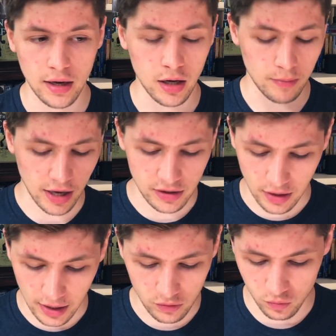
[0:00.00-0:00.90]

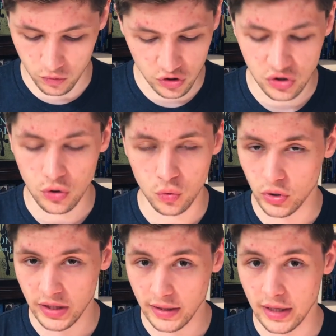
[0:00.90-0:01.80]
I do
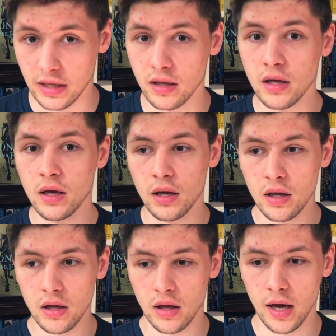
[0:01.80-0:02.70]
really like
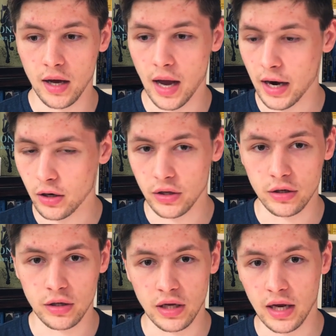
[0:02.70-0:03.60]

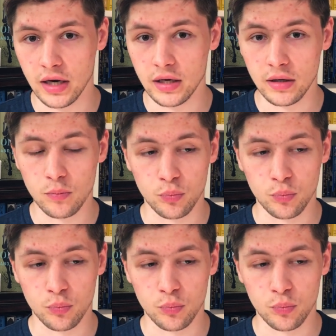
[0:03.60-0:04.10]
Ireland and